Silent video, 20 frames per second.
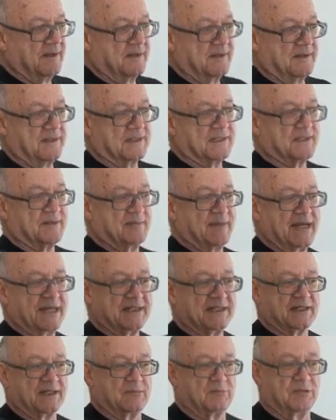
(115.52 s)
the
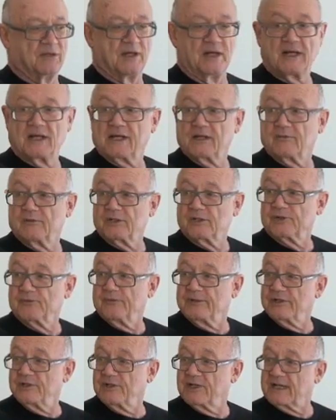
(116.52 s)
semantic block, which
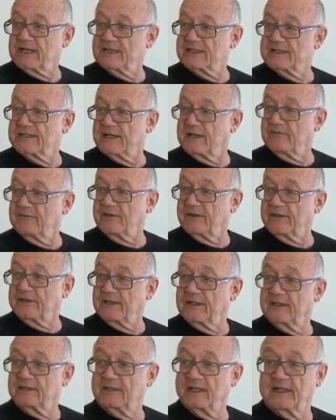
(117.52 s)
rejects
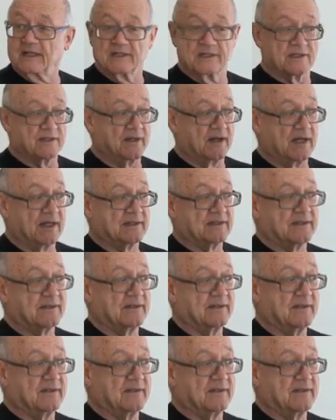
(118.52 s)
everything that is not